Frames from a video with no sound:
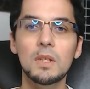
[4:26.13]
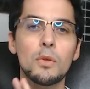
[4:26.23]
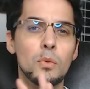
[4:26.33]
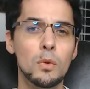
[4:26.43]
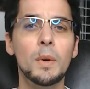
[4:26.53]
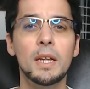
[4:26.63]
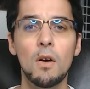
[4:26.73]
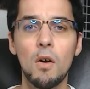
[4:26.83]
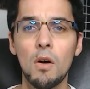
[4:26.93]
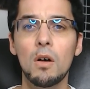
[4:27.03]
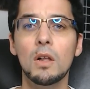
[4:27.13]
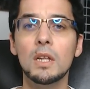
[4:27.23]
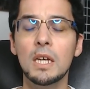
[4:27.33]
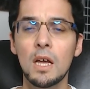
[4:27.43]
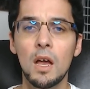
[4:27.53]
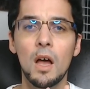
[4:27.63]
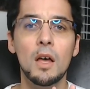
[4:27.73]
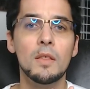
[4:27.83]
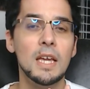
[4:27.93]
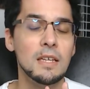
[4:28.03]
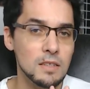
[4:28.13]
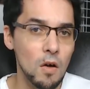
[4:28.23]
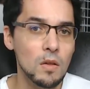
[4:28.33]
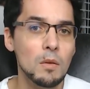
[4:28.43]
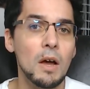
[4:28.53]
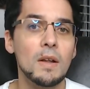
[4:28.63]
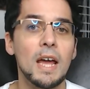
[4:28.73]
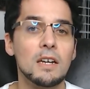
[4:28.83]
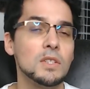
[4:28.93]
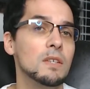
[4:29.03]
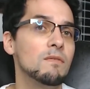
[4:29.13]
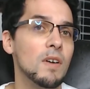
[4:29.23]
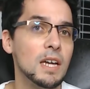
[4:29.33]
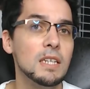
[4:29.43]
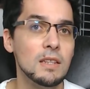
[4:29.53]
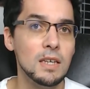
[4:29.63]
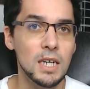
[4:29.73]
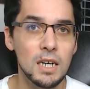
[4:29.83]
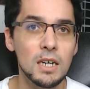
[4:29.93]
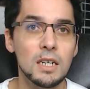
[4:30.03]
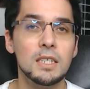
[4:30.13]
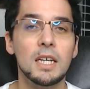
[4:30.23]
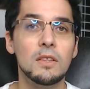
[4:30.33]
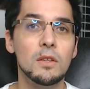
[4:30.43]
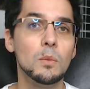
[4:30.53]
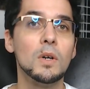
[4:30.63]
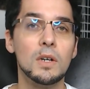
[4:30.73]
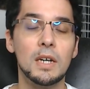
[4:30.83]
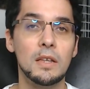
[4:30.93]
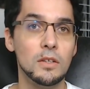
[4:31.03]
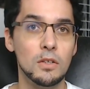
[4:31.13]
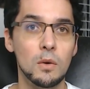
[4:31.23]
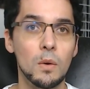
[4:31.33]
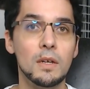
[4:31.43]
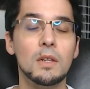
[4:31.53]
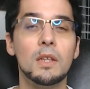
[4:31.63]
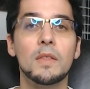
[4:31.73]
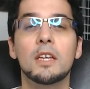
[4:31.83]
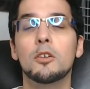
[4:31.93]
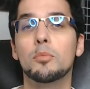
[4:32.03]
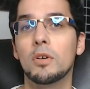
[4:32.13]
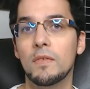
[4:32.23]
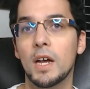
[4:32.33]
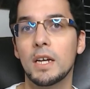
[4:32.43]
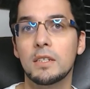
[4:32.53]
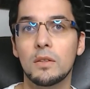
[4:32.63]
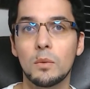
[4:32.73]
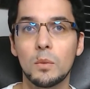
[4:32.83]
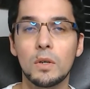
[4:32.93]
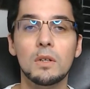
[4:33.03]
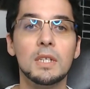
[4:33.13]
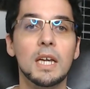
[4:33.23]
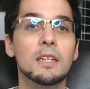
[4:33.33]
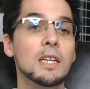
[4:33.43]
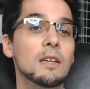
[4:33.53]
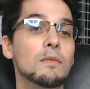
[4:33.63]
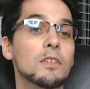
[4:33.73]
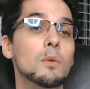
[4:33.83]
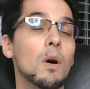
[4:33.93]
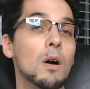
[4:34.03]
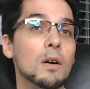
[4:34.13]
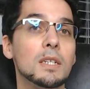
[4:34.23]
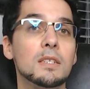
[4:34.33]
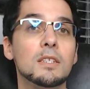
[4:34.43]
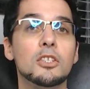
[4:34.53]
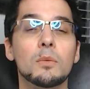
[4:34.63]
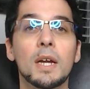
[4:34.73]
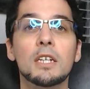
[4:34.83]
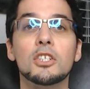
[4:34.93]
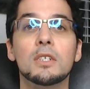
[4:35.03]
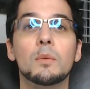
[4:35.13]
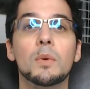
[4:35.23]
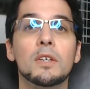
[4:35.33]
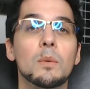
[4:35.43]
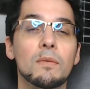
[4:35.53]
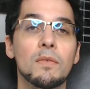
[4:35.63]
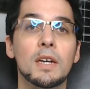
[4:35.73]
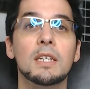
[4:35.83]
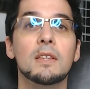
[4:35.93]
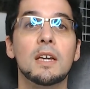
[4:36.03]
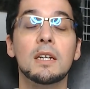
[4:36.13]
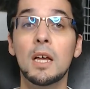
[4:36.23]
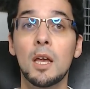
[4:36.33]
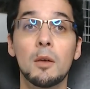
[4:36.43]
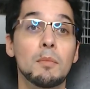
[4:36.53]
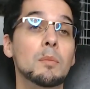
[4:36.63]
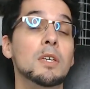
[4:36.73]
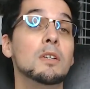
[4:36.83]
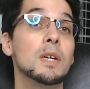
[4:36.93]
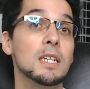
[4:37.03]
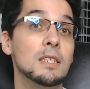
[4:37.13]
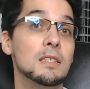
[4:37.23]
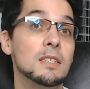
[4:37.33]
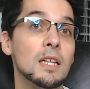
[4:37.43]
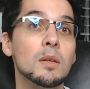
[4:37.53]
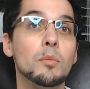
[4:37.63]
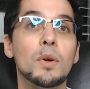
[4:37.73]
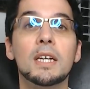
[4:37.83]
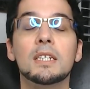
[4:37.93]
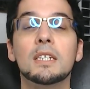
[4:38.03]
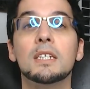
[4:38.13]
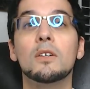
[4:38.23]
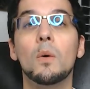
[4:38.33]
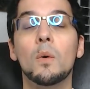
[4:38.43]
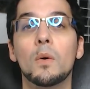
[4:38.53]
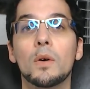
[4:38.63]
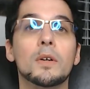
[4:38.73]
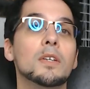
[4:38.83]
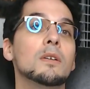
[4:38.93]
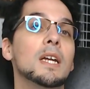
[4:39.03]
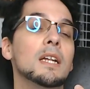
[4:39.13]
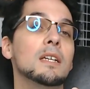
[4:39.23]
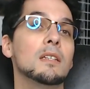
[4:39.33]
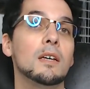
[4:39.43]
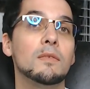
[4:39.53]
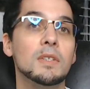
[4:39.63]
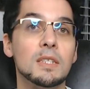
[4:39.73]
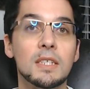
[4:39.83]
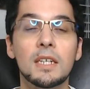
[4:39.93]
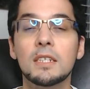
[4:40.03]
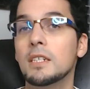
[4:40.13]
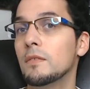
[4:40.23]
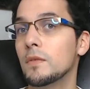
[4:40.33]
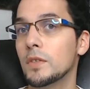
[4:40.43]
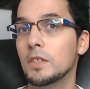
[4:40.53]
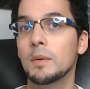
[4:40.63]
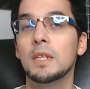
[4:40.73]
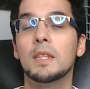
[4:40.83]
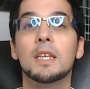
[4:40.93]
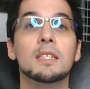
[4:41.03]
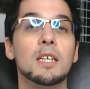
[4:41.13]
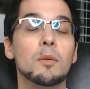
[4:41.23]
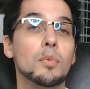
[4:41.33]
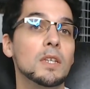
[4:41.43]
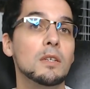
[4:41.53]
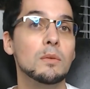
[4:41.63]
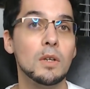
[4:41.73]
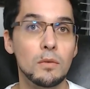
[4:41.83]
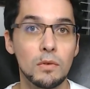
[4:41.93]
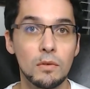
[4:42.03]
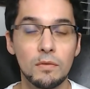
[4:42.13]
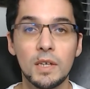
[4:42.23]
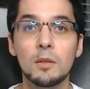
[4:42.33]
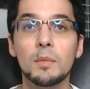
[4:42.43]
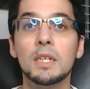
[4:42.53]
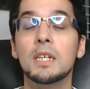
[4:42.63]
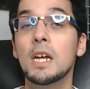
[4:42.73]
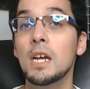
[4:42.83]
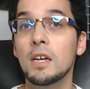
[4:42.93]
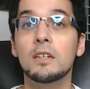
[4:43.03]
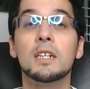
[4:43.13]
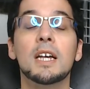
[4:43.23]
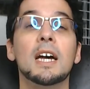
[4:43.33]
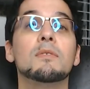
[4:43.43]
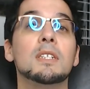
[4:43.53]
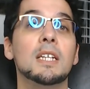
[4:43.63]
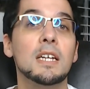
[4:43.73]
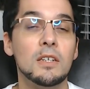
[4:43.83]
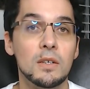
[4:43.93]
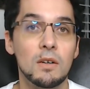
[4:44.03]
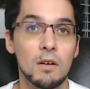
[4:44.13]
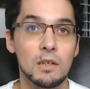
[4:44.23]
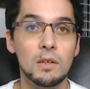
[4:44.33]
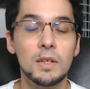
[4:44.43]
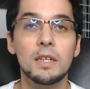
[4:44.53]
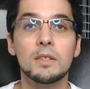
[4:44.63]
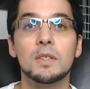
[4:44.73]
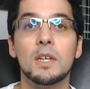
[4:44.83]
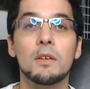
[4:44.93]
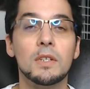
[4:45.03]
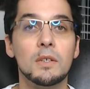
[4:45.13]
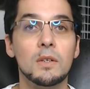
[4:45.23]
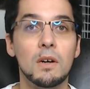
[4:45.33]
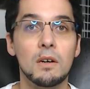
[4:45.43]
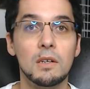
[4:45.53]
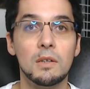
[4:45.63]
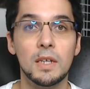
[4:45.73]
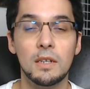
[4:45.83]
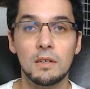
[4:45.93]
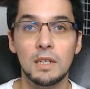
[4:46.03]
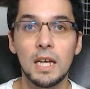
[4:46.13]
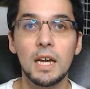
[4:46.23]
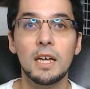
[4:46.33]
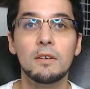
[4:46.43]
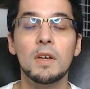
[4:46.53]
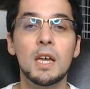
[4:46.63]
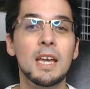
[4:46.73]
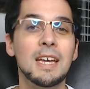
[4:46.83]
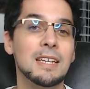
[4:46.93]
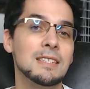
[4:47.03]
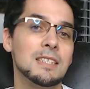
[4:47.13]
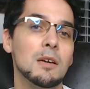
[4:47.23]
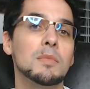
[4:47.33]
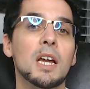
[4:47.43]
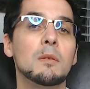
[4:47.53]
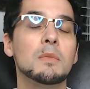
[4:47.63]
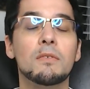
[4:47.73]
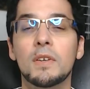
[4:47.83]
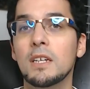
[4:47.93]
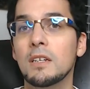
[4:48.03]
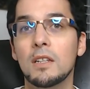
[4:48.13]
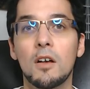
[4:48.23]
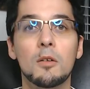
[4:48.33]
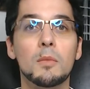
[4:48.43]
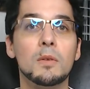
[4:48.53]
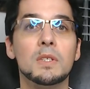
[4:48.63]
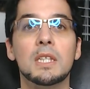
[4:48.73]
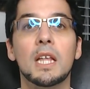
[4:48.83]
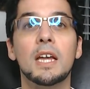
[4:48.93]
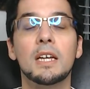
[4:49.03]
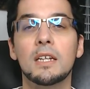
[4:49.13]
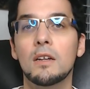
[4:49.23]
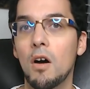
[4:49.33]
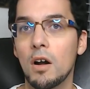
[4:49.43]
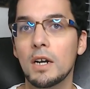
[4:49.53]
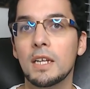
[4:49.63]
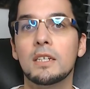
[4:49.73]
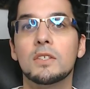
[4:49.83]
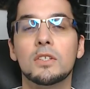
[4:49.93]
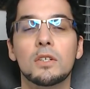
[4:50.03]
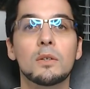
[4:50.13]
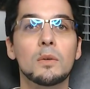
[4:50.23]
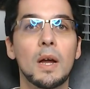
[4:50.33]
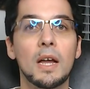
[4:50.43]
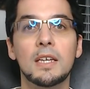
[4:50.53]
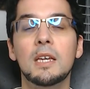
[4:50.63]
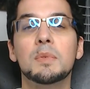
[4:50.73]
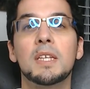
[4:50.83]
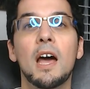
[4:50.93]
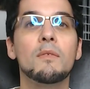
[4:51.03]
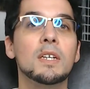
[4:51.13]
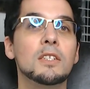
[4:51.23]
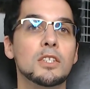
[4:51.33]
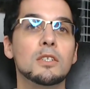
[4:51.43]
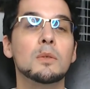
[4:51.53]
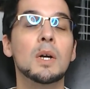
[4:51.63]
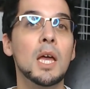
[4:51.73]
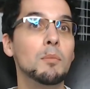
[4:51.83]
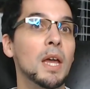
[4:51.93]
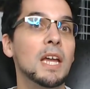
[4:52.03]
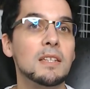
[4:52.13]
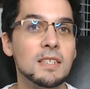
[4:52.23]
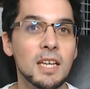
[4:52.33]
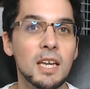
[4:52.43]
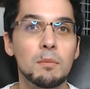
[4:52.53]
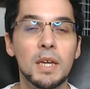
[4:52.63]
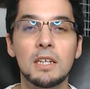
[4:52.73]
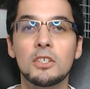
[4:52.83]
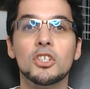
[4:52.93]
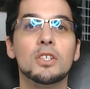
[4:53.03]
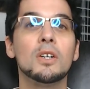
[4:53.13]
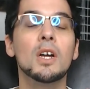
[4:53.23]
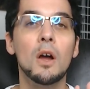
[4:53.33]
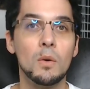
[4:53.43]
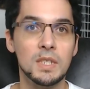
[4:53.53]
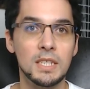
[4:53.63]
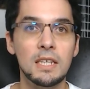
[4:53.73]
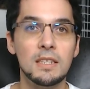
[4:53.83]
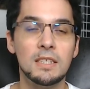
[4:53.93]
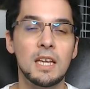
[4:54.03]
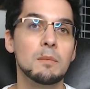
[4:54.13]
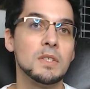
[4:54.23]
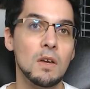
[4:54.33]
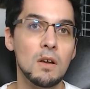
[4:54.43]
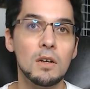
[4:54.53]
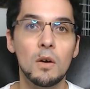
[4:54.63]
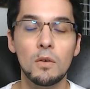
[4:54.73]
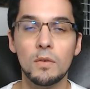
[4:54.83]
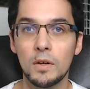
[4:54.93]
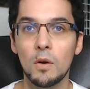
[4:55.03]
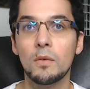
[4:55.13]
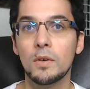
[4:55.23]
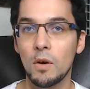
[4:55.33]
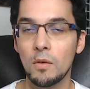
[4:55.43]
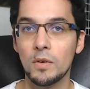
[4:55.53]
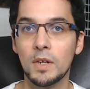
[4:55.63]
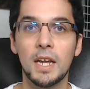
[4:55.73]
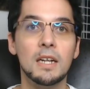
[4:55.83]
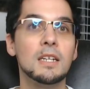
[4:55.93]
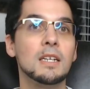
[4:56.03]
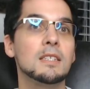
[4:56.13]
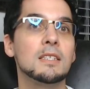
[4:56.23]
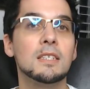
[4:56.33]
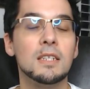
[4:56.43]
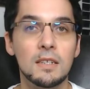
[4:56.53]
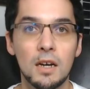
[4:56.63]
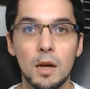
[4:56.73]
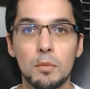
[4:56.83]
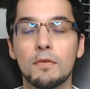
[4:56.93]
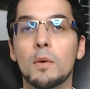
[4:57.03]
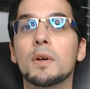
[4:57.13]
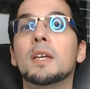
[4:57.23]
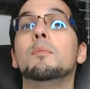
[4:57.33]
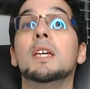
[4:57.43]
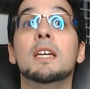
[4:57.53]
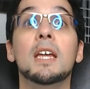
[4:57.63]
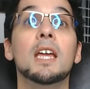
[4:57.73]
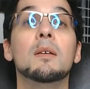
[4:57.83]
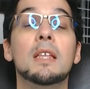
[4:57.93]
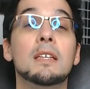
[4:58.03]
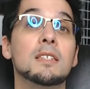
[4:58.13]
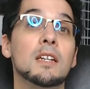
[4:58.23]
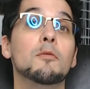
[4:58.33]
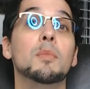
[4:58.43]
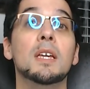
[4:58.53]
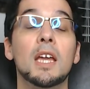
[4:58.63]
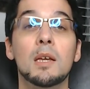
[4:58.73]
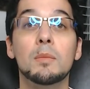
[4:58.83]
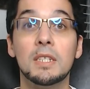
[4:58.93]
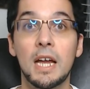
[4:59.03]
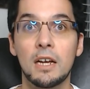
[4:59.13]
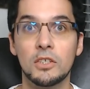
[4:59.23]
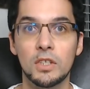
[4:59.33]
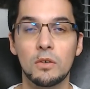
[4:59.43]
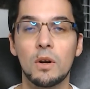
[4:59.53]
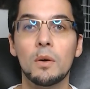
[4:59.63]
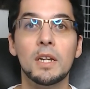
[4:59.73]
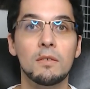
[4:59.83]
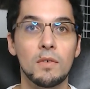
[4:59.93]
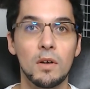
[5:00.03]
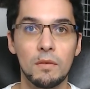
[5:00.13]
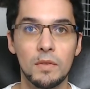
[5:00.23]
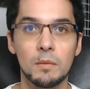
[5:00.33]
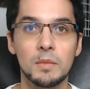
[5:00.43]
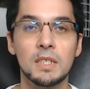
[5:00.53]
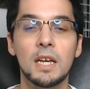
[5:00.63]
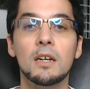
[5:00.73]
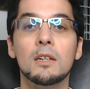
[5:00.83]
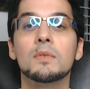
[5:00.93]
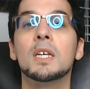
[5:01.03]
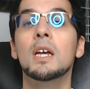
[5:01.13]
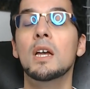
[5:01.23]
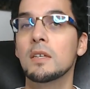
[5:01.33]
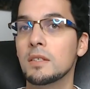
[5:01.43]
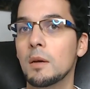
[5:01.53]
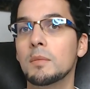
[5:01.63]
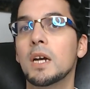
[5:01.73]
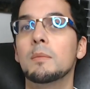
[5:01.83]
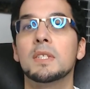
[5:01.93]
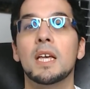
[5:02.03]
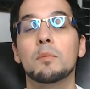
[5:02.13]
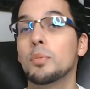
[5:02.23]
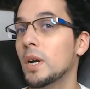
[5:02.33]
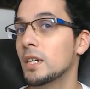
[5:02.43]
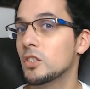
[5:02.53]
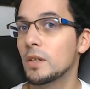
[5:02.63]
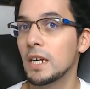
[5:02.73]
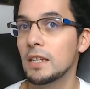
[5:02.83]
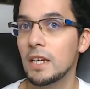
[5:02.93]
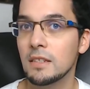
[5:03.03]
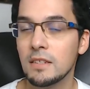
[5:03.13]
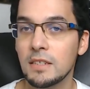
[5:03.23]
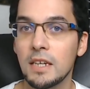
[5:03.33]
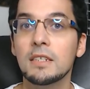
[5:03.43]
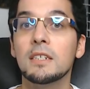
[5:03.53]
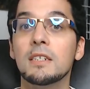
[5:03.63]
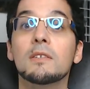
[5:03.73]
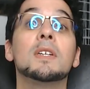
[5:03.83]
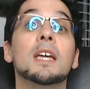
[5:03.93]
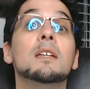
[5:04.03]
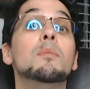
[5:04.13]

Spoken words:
through it all, it's all about actually finding the heart in the work and the toil that you provide to the world. And if you are in a situation where you are finding that maybe you're getting celebrated or you're getting a lot of incentive for doing things that bring you no fulfillment, you're going to have to take a good hard look at yourself and a good hard look at your life. It can sometimes feel almost like an artist who keeps having to paint the same picture or sing the same song over and over and over again because it's in a top 40 instead of being able to actually grow and evolve themselves. Sometimes that pressure and that incentive can